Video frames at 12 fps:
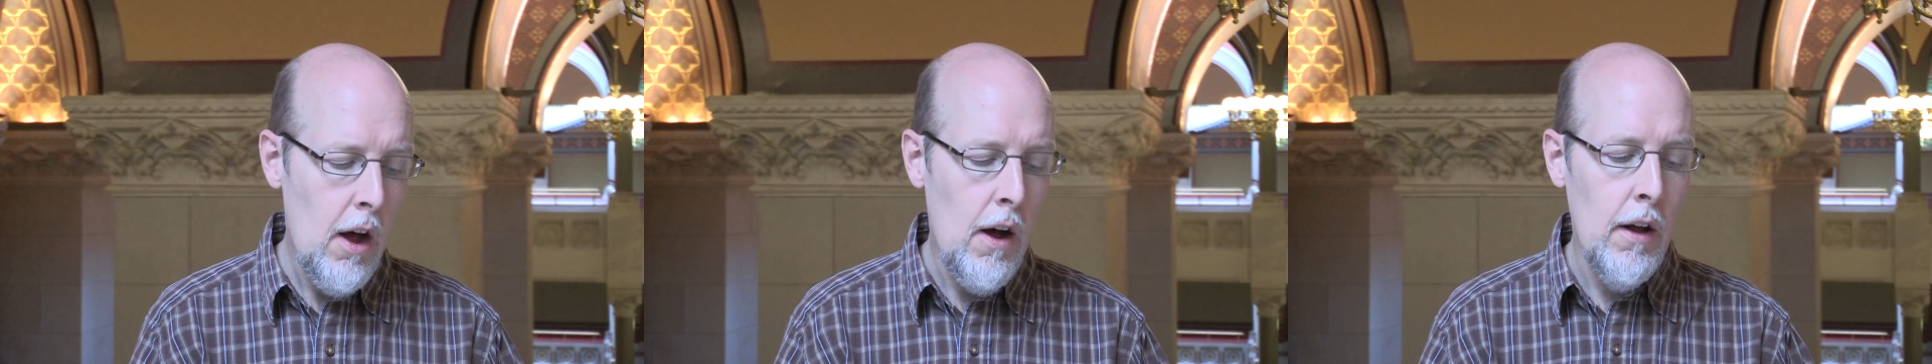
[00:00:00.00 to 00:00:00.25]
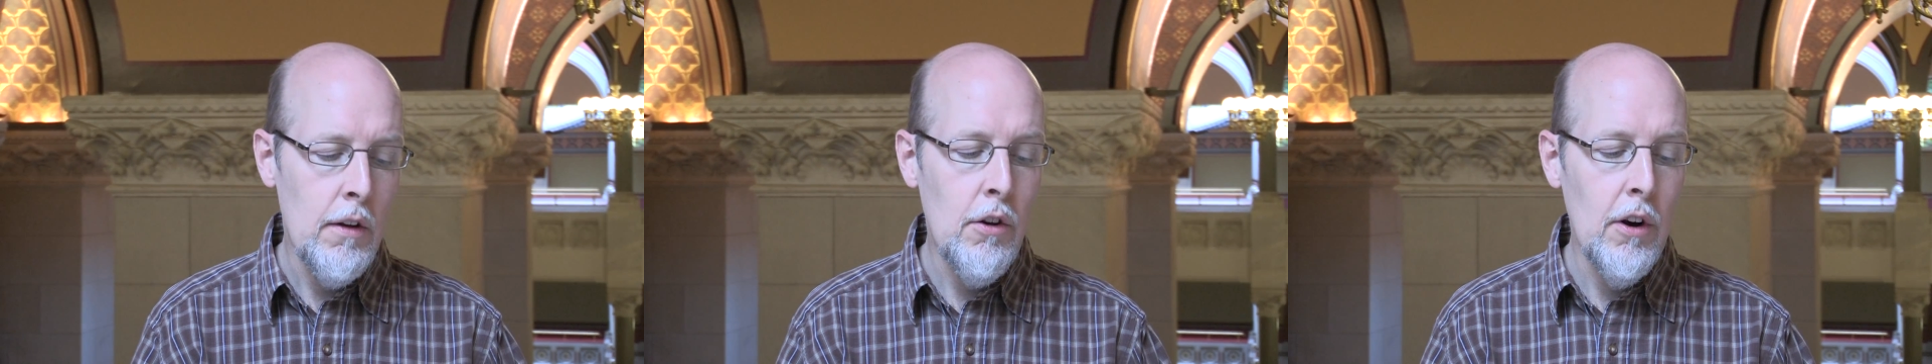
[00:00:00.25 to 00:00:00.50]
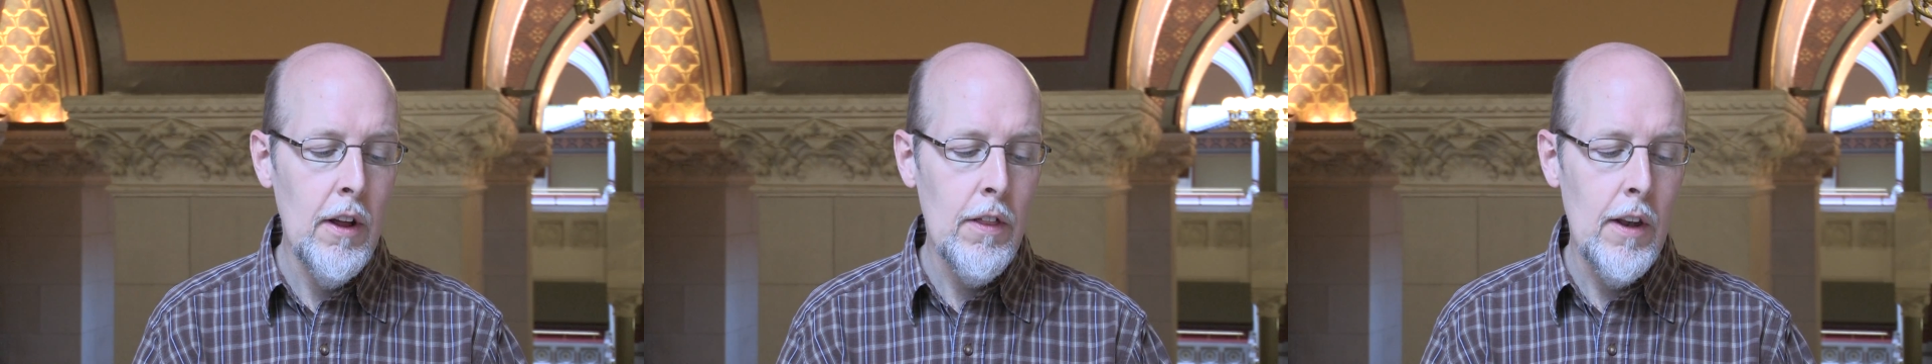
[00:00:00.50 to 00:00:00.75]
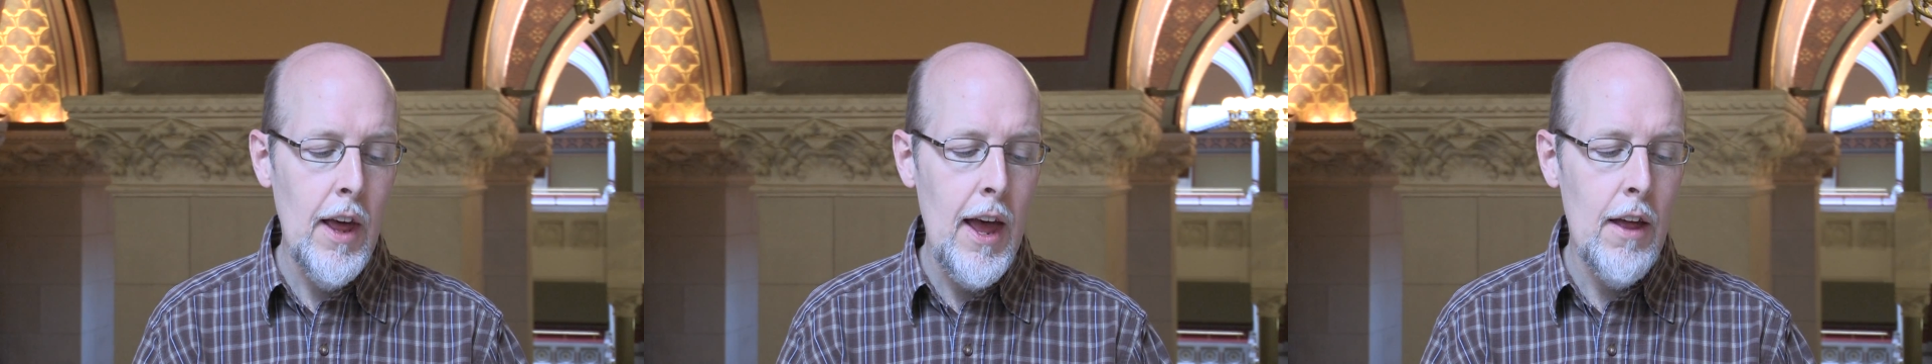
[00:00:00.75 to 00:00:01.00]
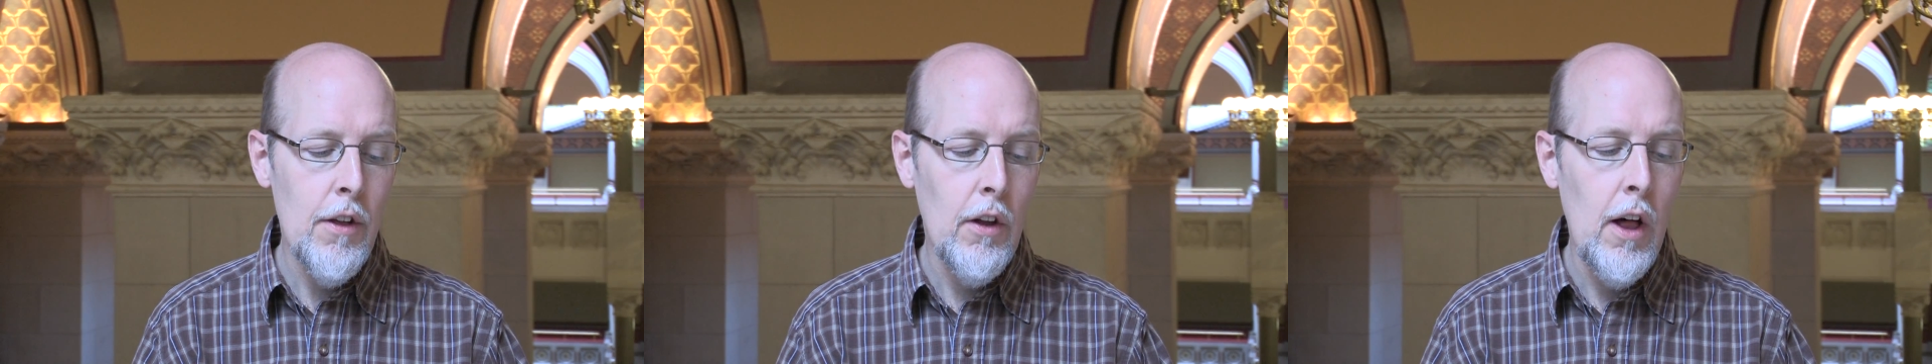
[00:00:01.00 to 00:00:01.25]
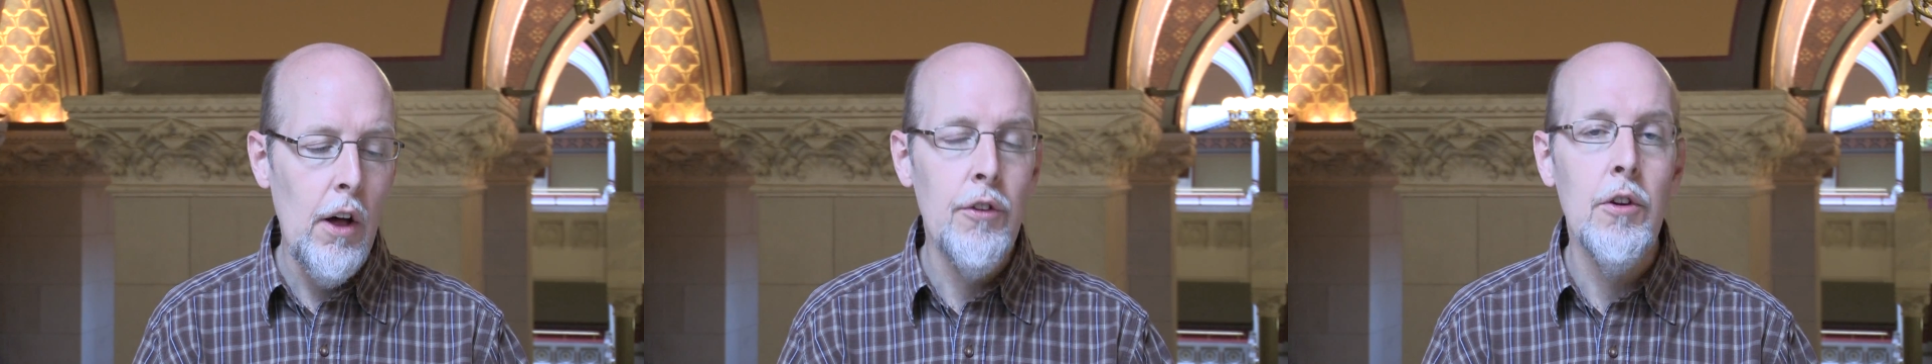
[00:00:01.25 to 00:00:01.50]
Uh, during the day,
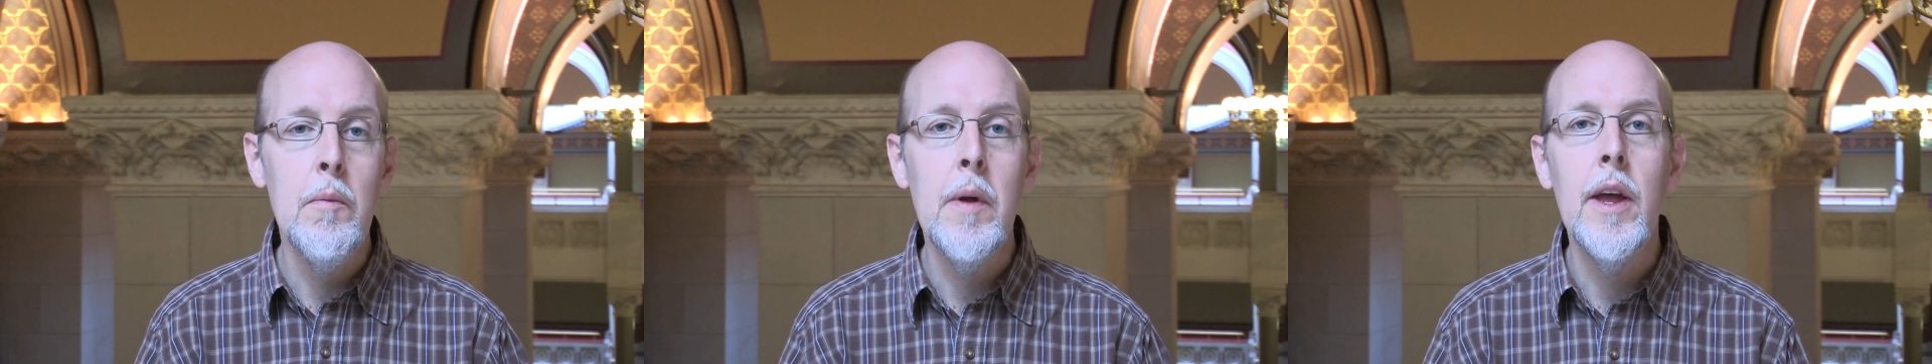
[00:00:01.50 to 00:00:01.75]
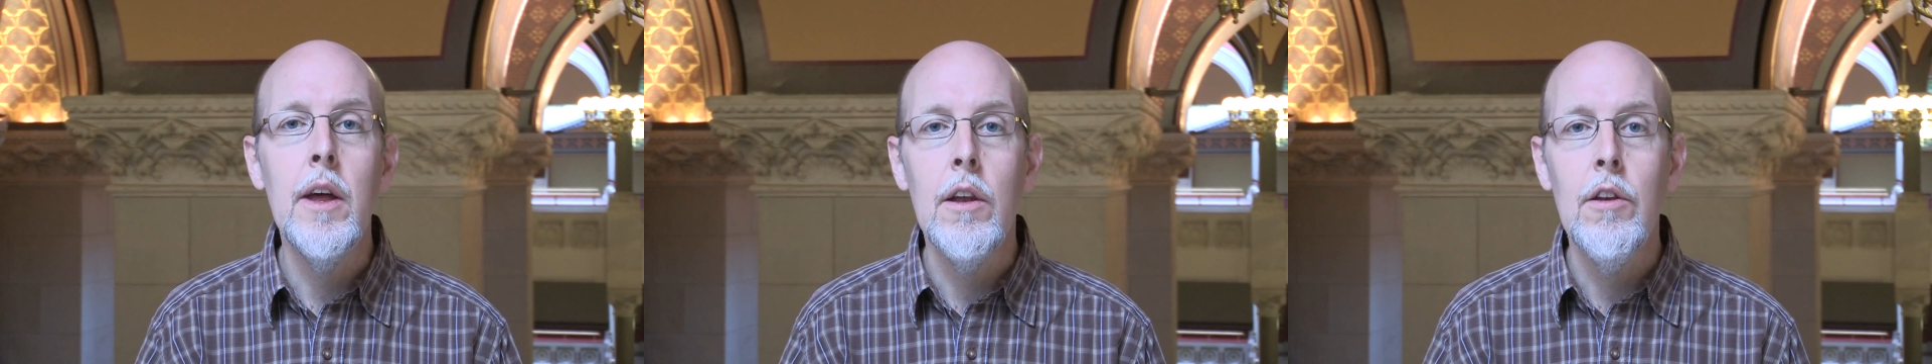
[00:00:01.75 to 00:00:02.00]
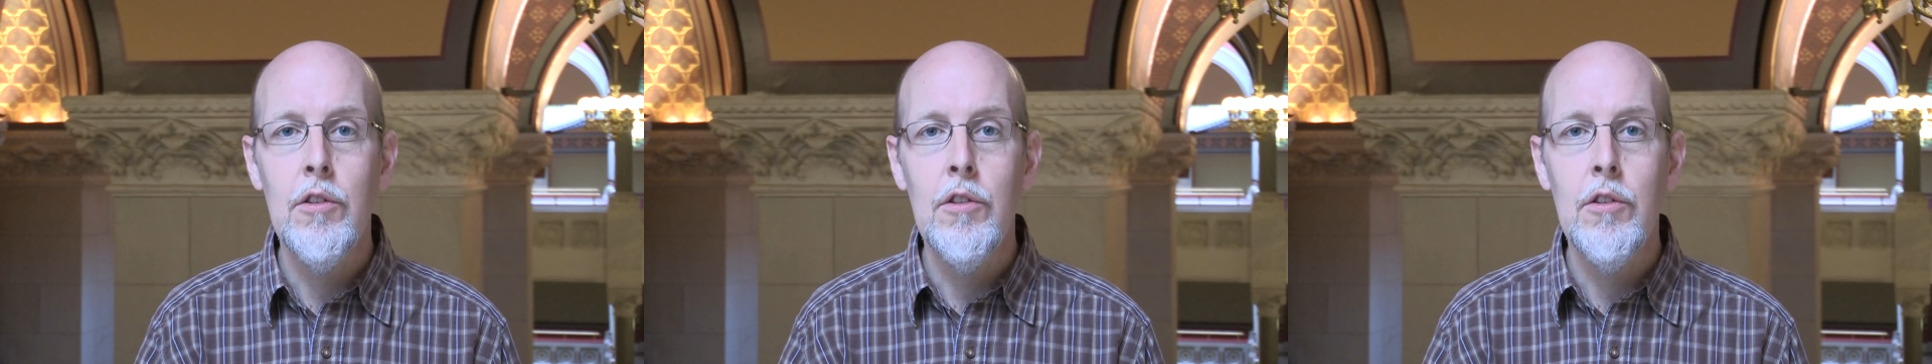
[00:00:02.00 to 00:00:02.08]
there'll also be a